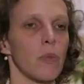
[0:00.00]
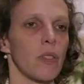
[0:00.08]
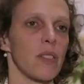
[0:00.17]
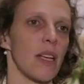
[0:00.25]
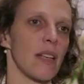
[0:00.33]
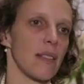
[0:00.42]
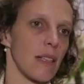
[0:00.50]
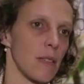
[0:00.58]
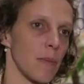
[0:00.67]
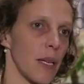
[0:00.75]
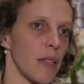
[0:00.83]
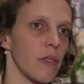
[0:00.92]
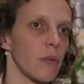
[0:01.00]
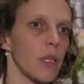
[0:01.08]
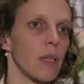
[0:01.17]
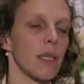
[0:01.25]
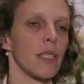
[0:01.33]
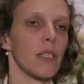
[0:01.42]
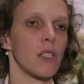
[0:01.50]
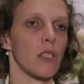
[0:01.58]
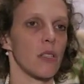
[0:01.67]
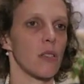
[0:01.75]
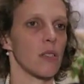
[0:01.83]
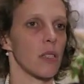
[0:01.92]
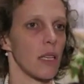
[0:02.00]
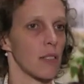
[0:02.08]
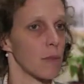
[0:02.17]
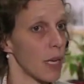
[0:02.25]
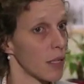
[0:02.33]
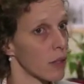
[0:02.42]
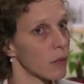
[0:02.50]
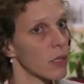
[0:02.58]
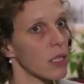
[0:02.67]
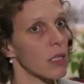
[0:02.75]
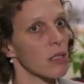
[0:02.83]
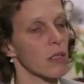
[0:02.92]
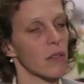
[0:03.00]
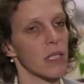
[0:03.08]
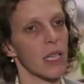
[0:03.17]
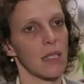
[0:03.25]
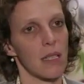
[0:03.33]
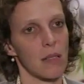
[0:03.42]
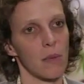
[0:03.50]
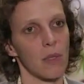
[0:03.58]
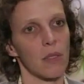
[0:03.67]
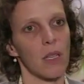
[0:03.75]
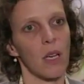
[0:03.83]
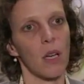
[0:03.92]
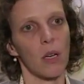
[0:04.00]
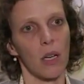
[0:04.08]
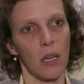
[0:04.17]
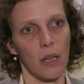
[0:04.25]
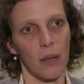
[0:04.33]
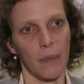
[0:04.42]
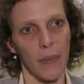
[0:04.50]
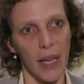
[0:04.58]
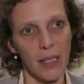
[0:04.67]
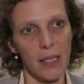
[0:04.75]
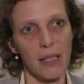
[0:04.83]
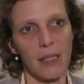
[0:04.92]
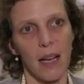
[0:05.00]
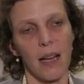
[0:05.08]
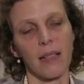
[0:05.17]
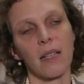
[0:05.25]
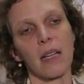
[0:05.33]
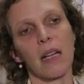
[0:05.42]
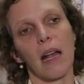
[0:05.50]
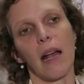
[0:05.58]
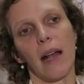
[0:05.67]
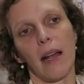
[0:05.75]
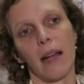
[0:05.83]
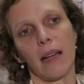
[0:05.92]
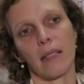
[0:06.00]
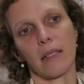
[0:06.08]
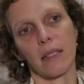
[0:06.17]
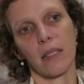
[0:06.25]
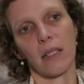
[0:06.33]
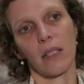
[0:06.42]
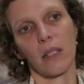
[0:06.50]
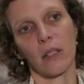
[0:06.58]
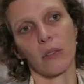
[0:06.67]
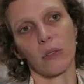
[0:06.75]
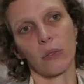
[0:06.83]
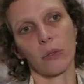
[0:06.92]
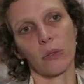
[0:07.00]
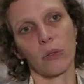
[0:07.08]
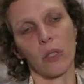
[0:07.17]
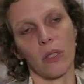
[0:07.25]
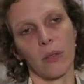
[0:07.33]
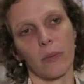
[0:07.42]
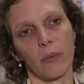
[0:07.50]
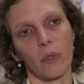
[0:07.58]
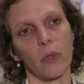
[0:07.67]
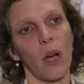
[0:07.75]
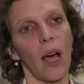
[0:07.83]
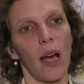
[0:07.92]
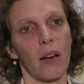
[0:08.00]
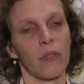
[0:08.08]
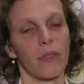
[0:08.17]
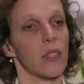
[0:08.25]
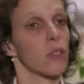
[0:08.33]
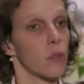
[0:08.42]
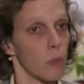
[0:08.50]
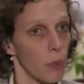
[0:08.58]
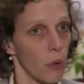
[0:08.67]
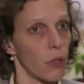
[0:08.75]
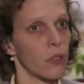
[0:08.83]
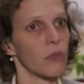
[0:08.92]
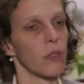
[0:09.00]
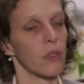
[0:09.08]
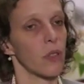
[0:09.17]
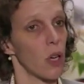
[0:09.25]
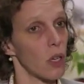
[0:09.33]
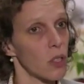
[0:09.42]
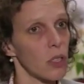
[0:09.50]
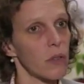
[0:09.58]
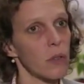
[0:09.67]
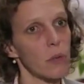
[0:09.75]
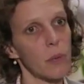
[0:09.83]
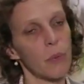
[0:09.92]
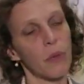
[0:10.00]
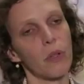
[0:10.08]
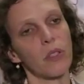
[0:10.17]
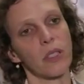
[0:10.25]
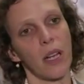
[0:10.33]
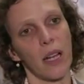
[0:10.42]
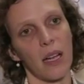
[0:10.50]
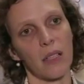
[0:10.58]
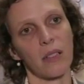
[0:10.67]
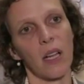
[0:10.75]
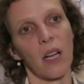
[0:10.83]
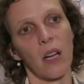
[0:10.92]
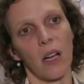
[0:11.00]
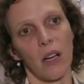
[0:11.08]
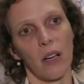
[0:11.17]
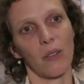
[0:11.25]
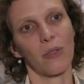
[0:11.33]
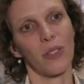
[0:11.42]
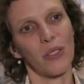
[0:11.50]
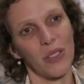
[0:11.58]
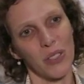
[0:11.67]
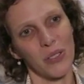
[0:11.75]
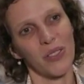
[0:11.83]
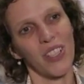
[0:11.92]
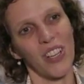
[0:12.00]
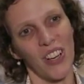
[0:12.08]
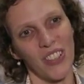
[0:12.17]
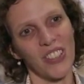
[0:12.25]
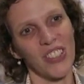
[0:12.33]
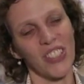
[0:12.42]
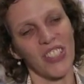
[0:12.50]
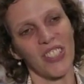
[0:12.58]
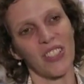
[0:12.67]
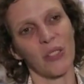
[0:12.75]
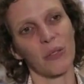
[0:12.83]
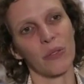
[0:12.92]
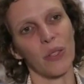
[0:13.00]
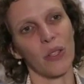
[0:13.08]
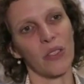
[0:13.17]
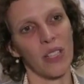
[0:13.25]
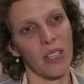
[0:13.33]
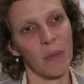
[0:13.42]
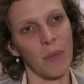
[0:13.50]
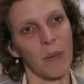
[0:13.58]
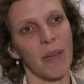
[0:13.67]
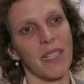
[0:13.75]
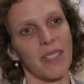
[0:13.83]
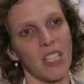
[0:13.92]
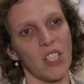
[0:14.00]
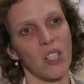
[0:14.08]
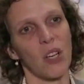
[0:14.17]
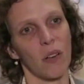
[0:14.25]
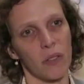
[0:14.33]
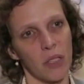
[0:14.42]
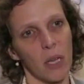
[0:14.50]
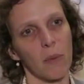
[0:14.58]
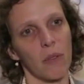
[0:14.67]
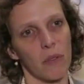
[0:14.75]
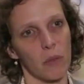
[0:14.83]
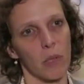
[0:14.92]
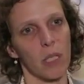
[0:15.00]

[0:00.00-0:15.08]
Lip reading: the process, explain the recommendations, explain the results of the assessment exercise, and to have their support for the launch of the report, and further to the launch for the implementation of some of the